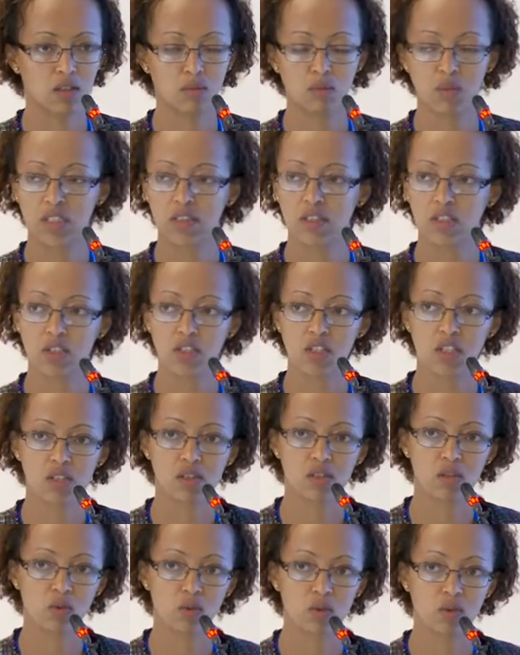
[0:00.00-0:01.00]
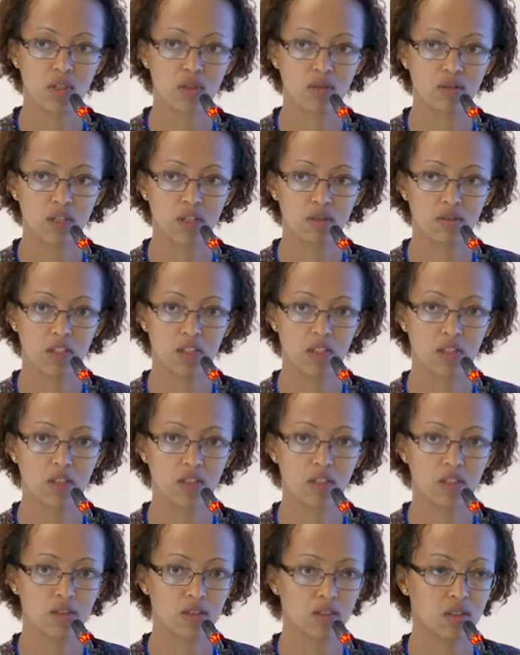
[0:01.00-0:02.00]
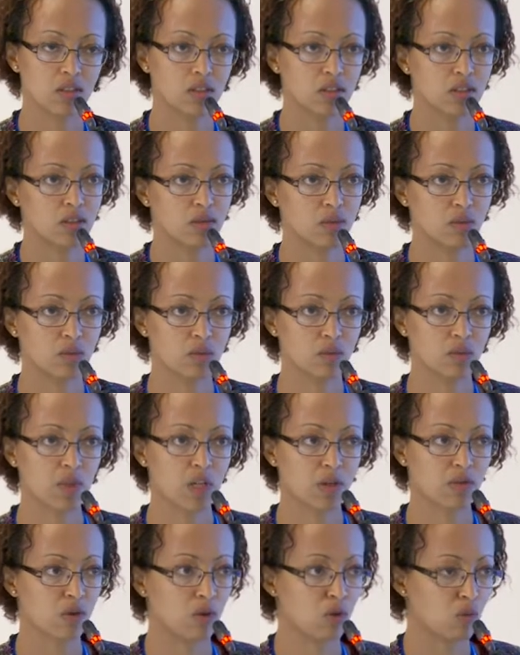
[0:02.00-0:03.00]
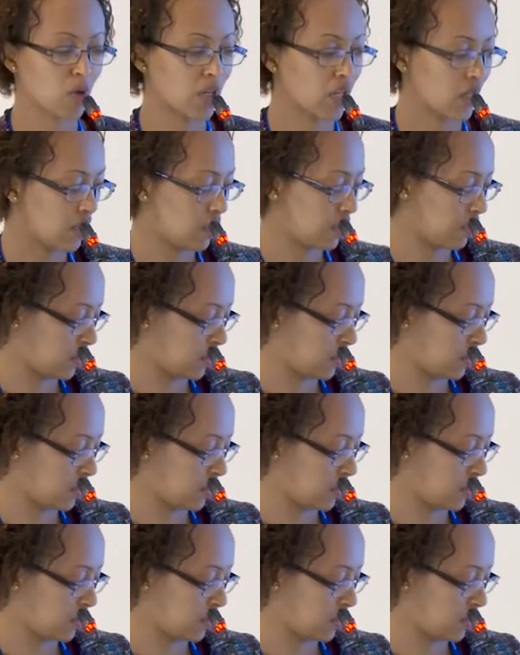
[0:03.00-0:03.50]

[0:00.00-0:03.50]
better chance to survive and perform well.